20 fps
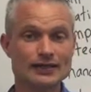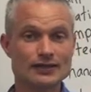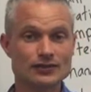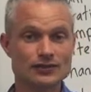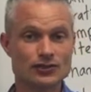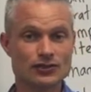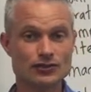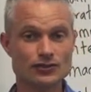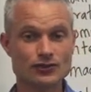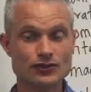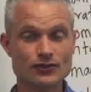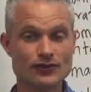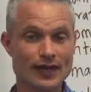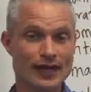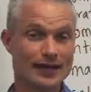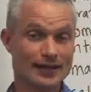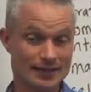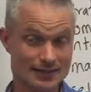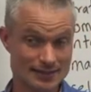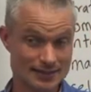to do
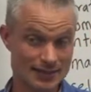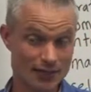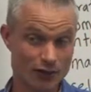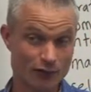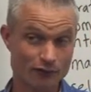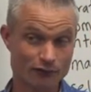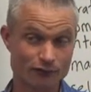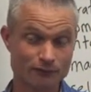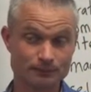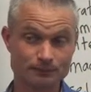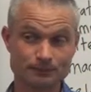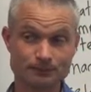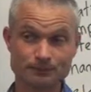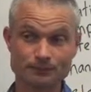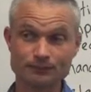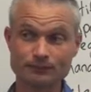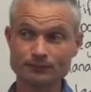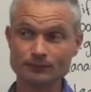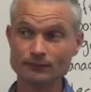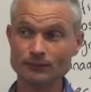that itself.
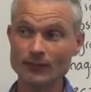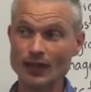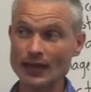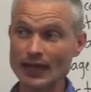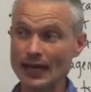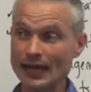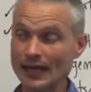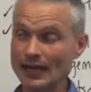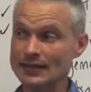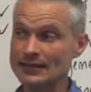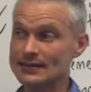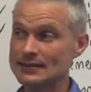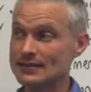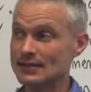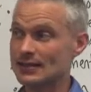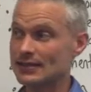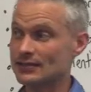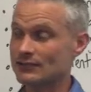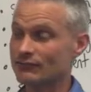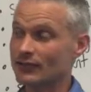And
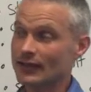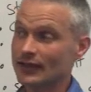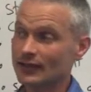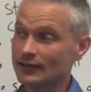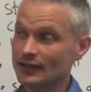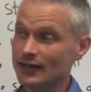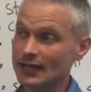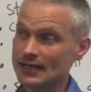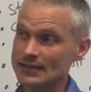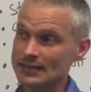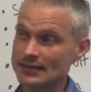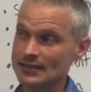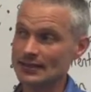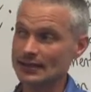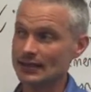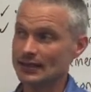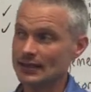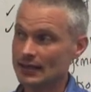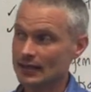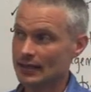it's recognized that